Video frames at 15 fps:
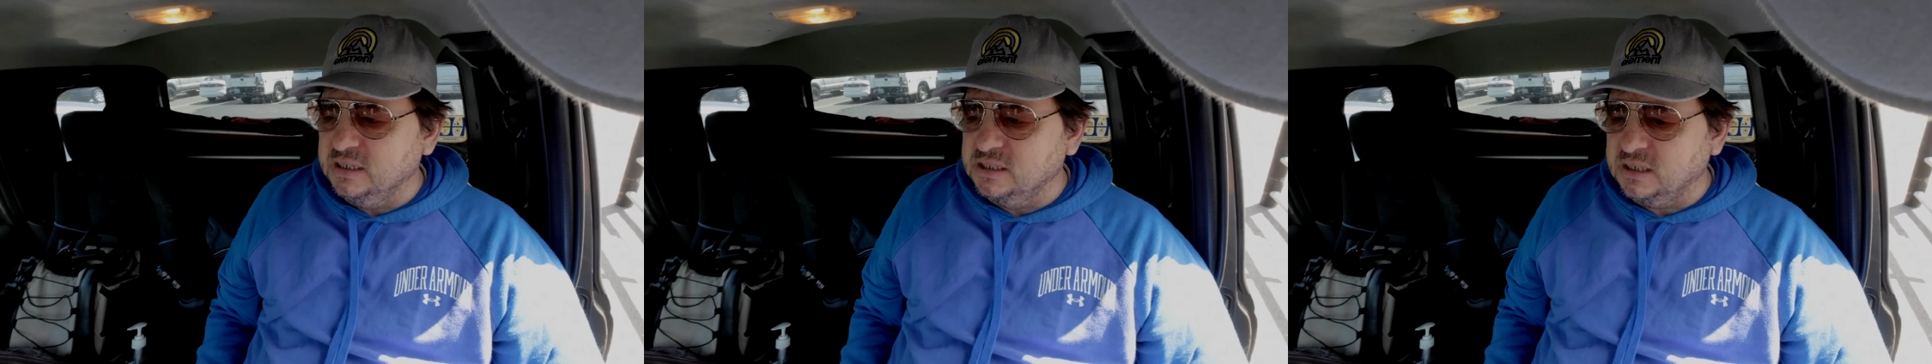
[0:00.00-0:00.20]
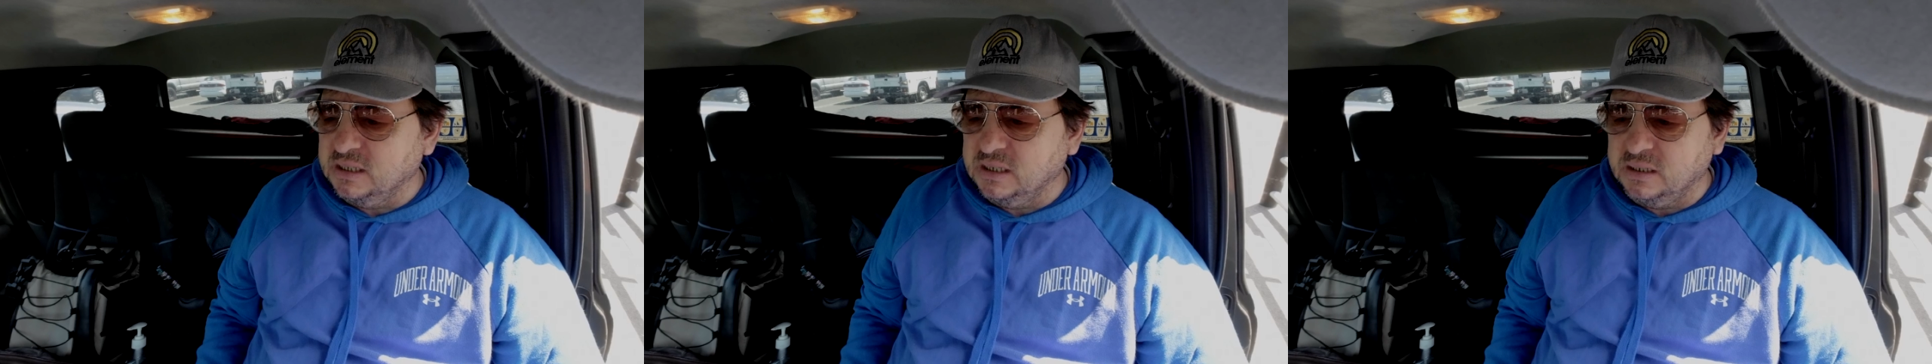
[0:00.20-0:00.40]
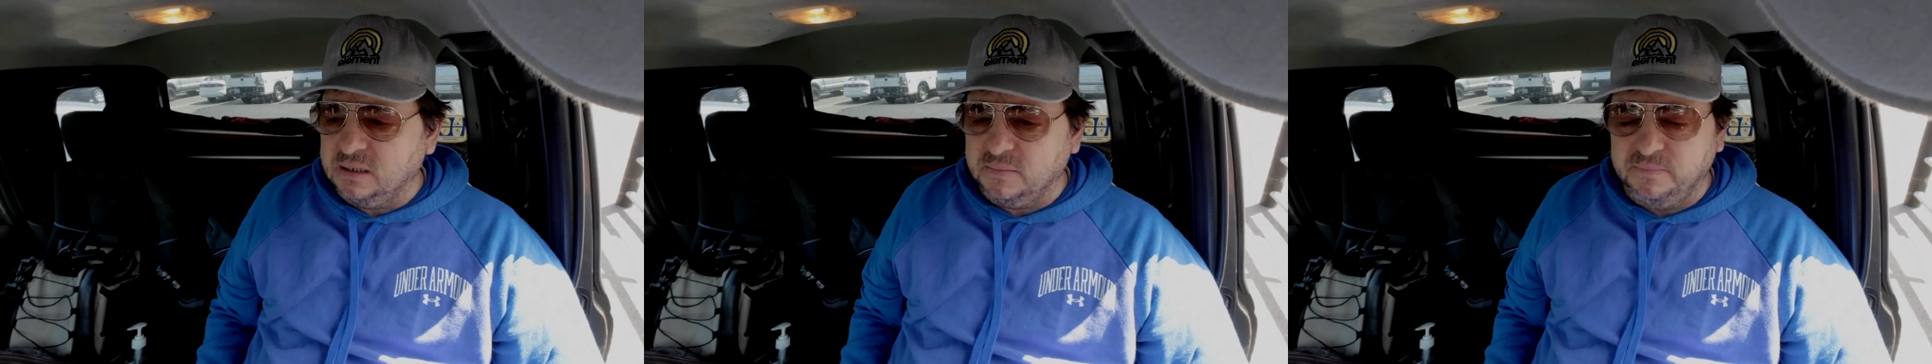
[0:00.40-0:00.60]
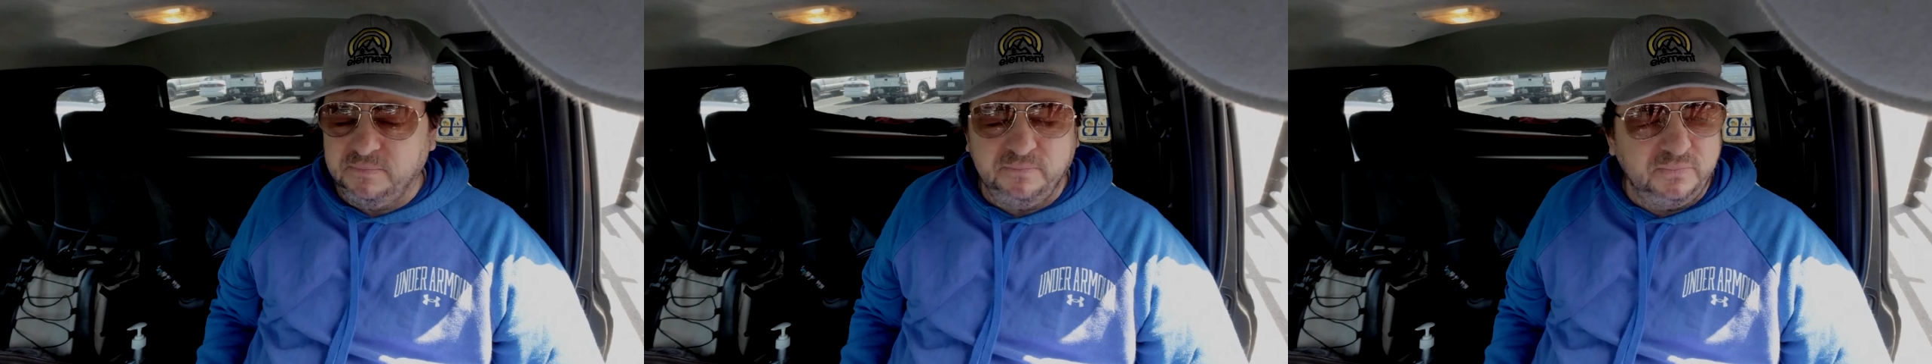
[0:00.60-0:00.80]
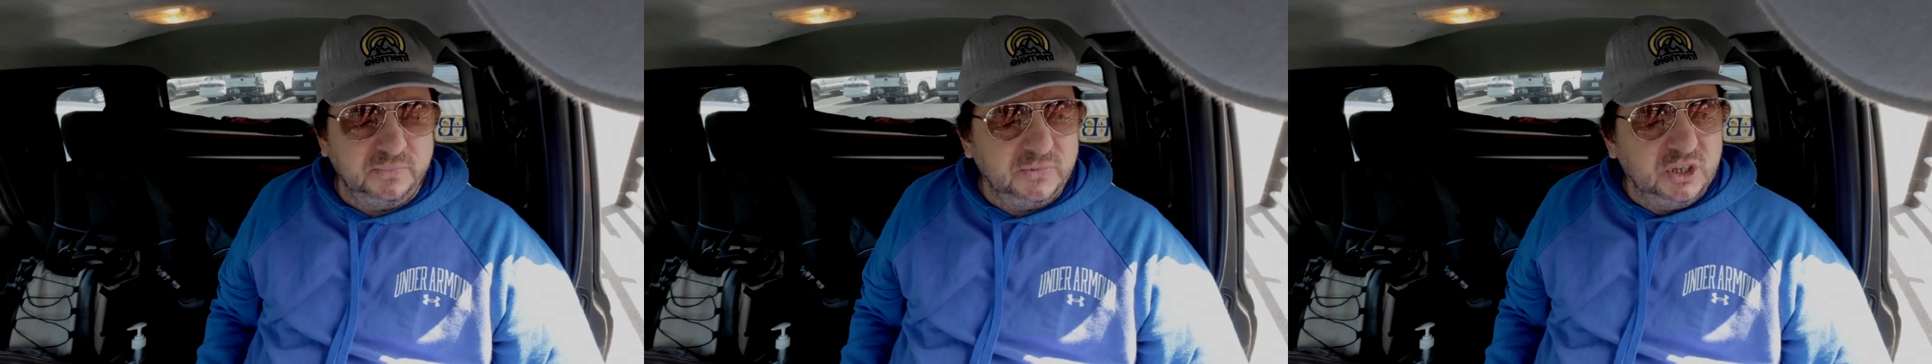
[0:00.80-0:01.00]
is
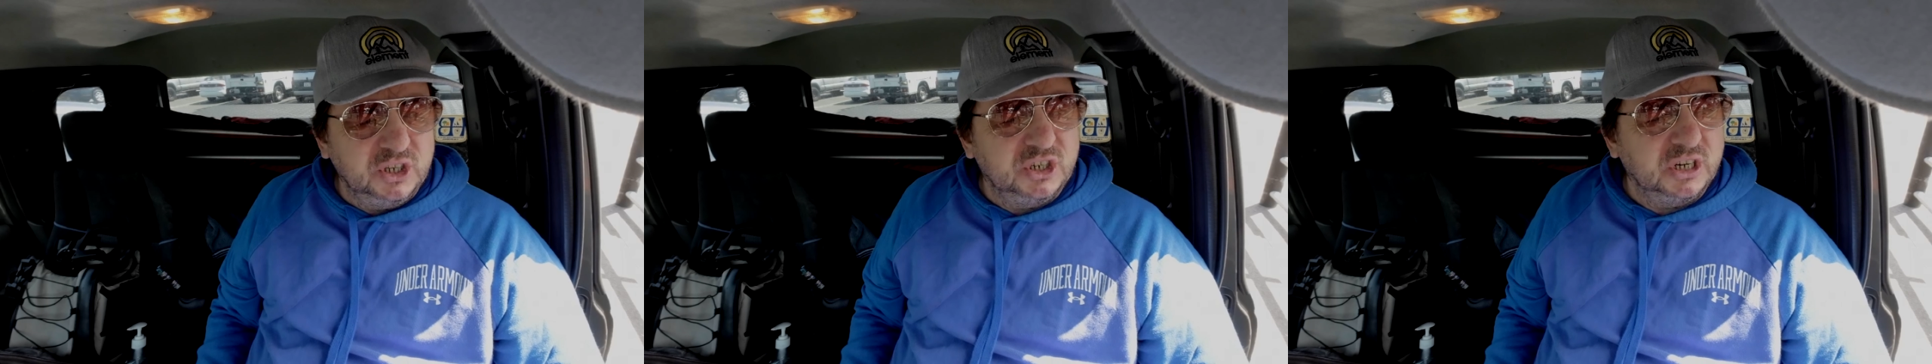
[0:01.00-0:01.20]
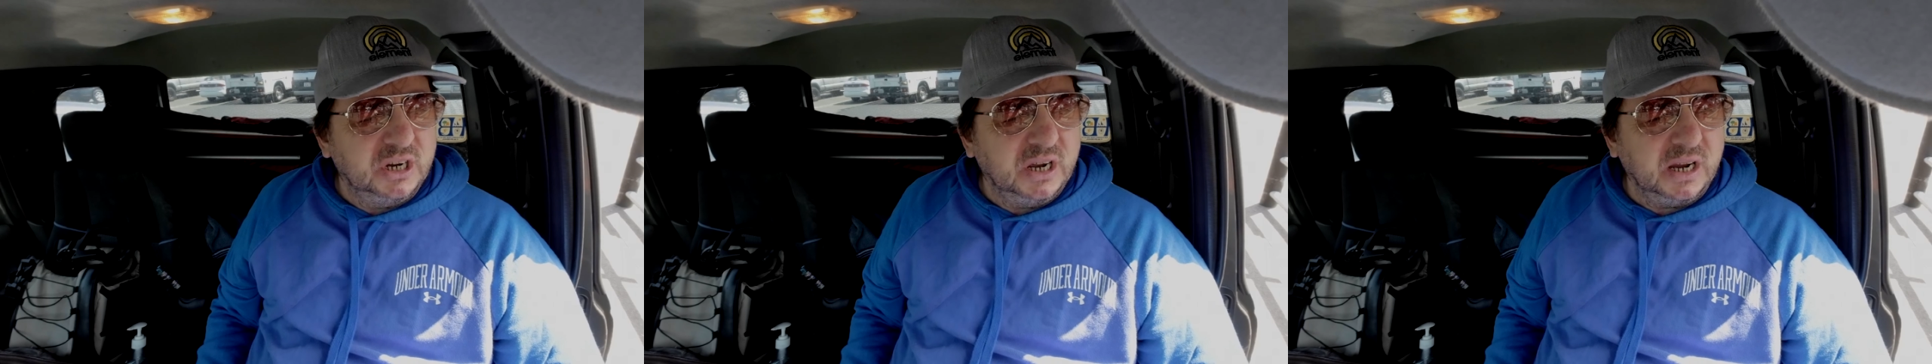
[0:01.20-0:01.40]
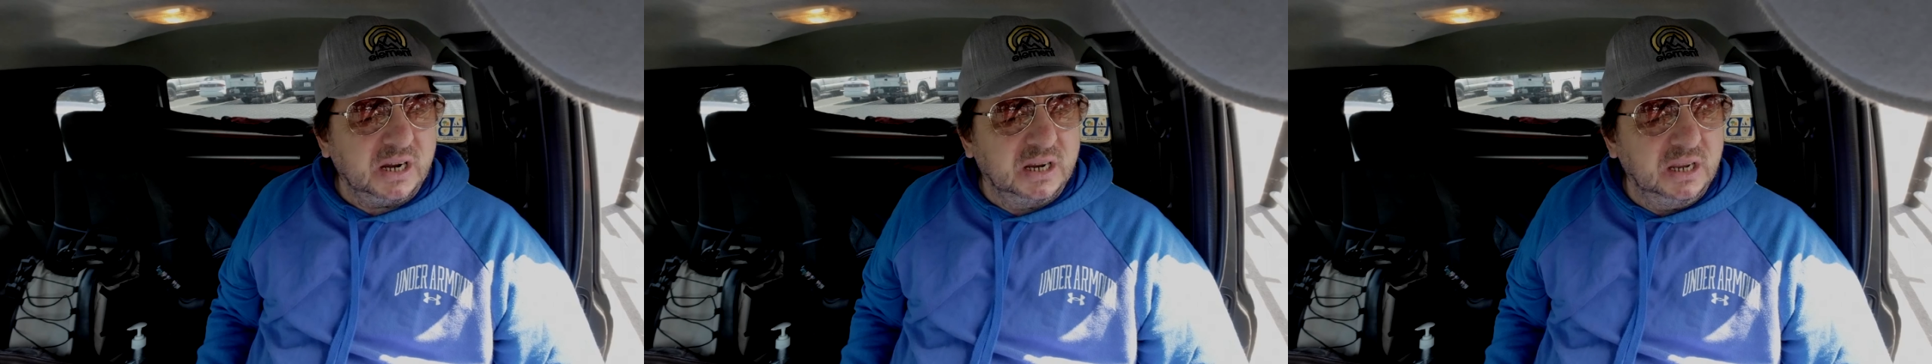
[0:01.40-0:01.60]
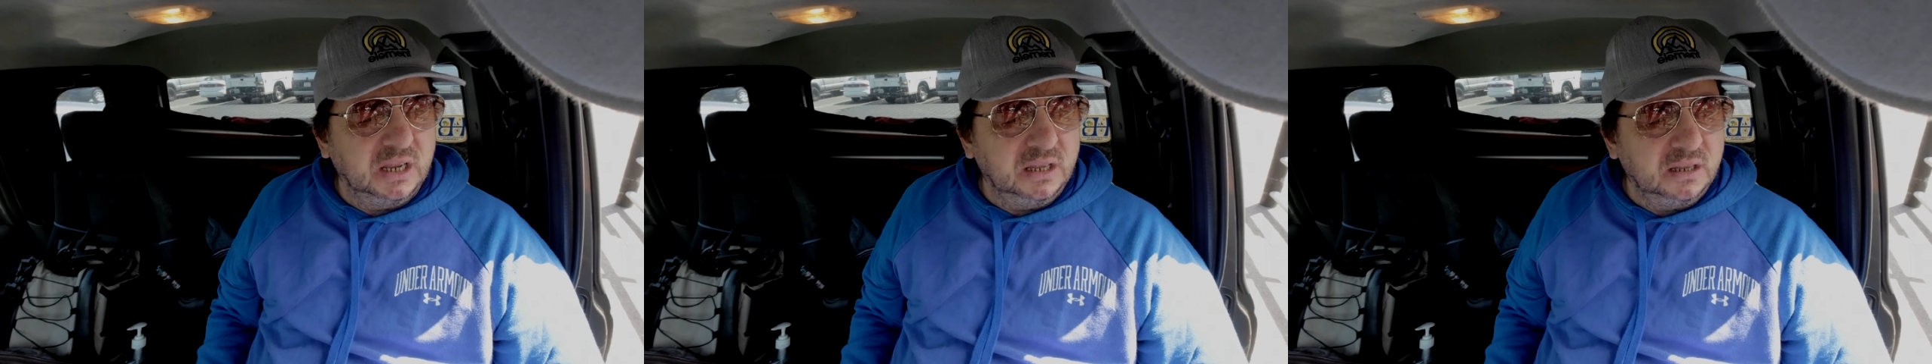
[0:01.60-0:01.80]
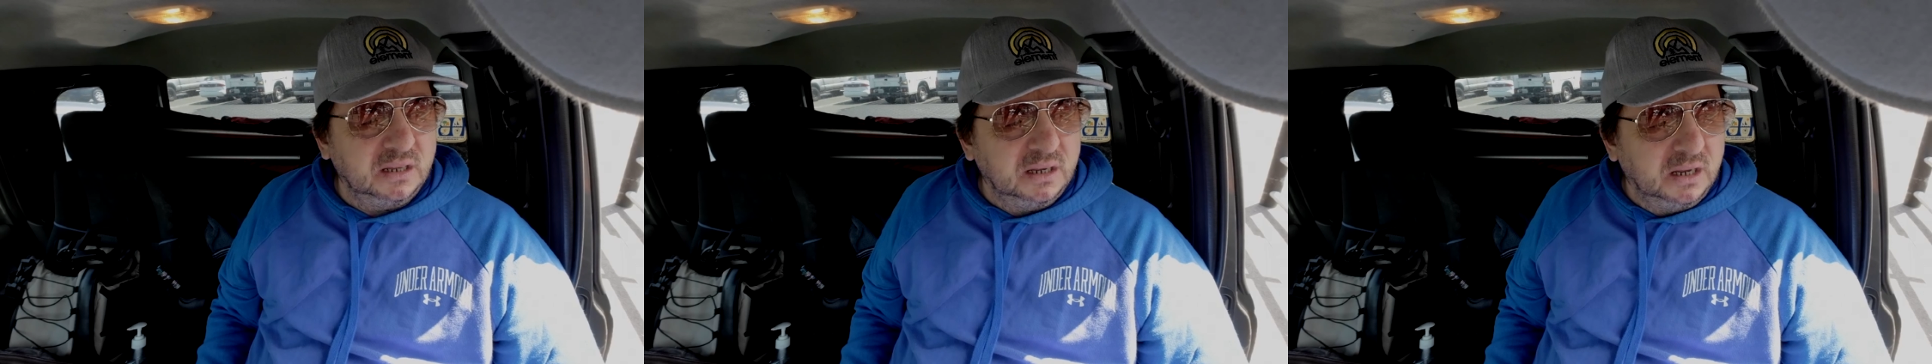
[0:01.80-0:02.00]
DJI
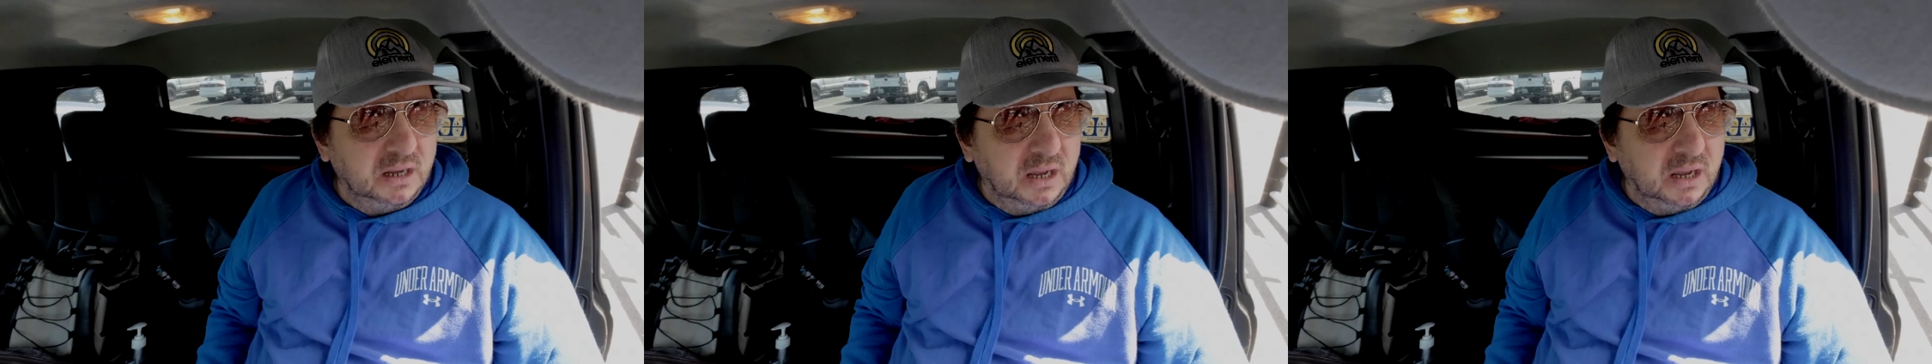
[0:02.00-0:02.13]
can